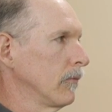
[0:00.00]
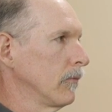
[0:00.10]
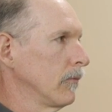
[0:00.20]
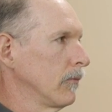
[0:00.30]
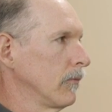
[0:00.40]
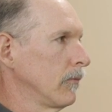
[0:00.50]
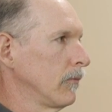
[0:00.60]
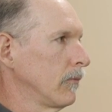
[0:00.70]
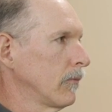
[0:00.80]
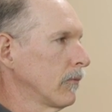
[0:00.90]

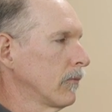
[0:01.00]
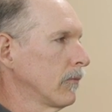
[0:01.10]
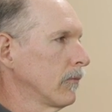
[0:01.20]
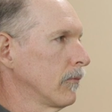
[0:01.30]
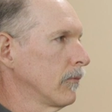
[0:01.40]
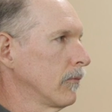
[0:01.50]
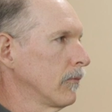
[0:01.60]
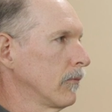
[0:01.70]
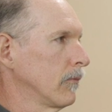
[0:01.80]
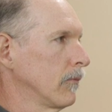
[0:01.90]

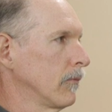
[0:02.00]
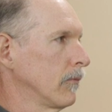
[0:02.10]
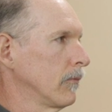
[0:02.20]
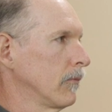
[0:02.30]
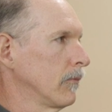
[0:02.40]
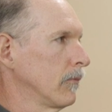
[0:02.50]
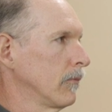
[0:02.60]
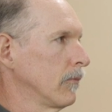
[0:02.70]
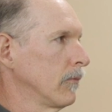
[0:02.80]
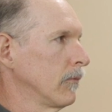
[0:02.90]

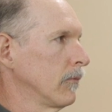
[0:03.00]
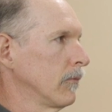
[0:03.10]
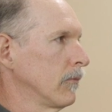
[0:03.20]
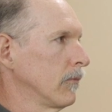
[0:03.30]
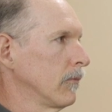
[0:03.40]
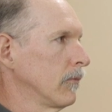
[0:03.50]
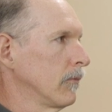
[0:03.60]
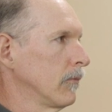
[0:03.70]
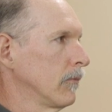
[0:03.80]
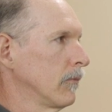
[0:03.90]

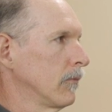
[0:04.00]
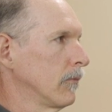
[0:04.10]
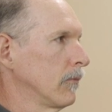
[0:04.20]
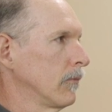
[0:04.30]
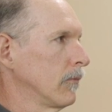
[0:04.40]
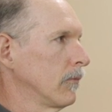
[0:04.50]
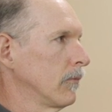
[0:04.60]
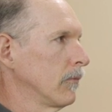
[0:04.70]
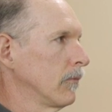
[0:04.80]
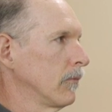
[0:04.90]

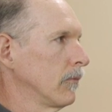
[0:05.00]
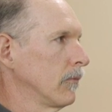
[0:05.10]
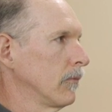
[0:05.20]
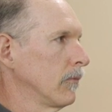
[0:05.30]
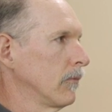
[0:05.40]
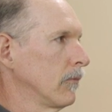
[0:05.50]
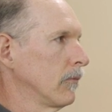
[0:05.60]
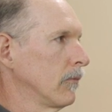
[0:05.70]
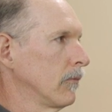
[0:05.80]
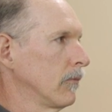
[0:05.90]

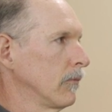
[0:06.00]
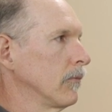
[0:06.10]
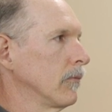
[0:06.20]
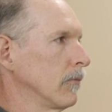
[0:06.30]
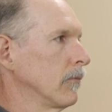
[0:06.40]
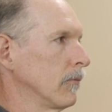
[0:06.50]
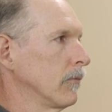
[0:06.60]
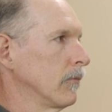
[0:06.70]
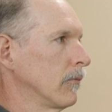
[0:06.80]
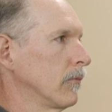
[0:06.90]

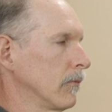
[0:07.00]
The person shown says nothing.